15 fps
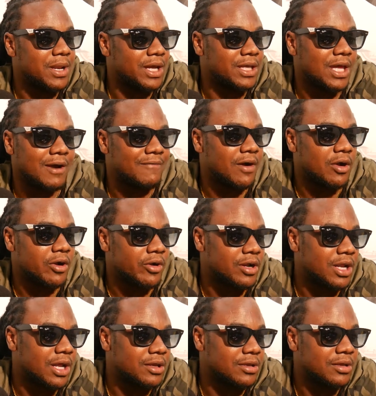like you have a
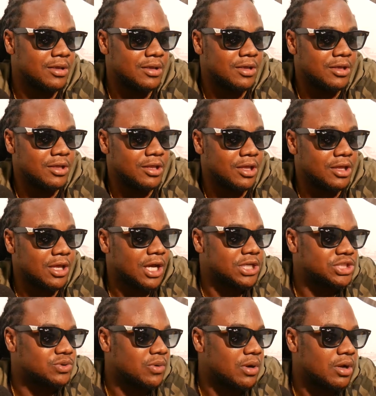girl and you
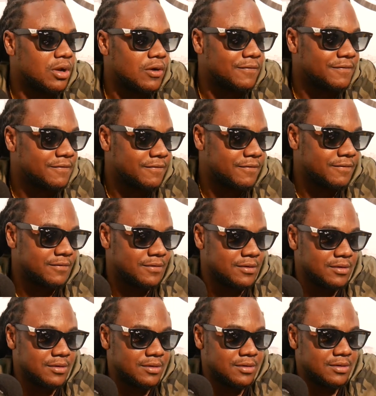show her love,
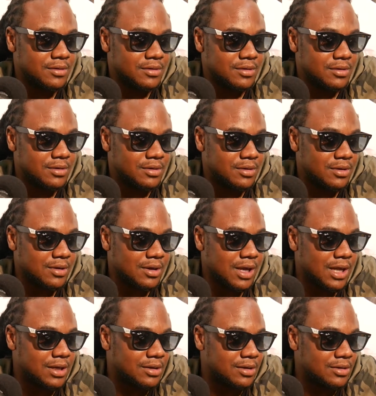
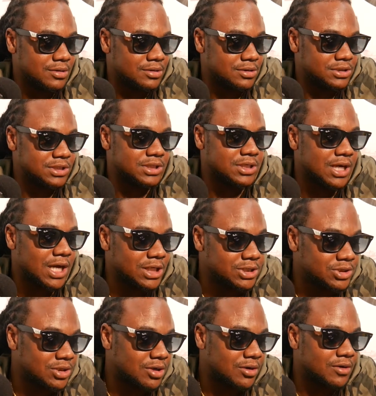and she no
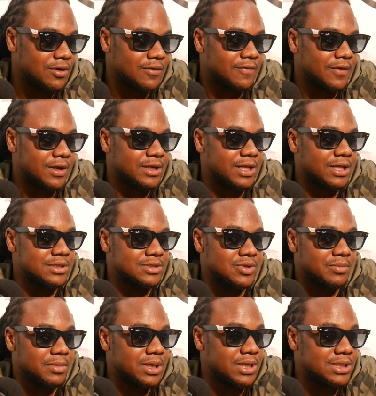love, and then
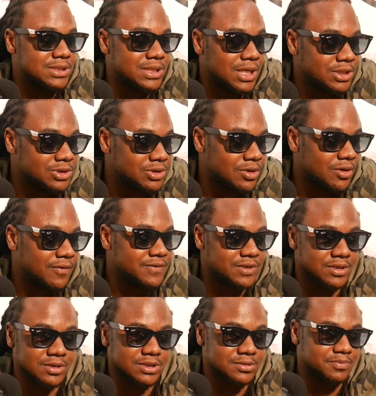somebody else start she love,
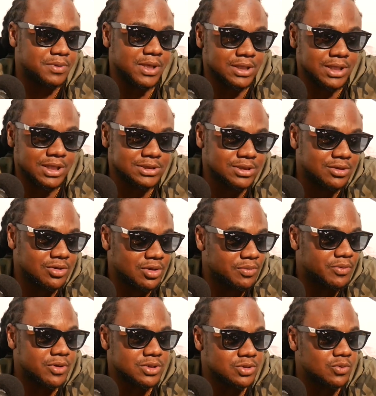so you just pay attention to
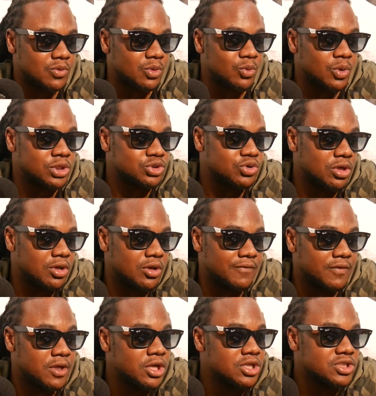the person who she
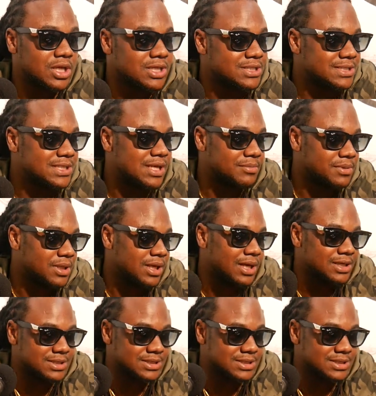love. So at the same thing